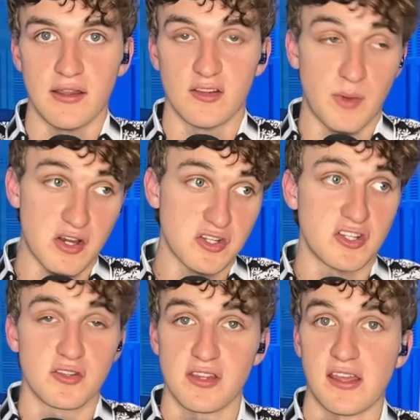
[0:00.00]

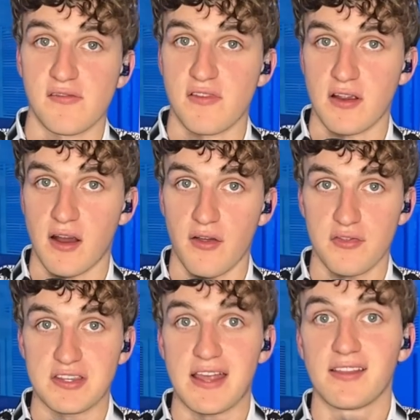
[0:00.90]
especially so that they can figure out
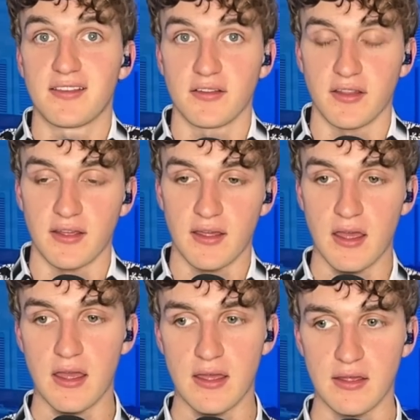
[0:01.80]
the debt ceiling
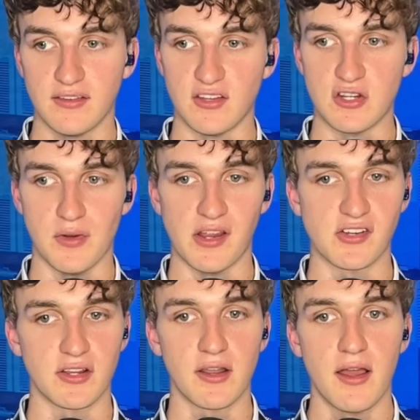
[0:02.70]

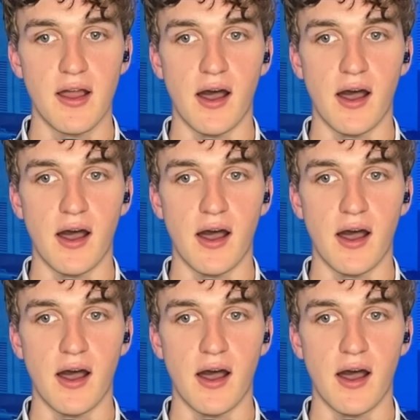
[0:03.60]
situation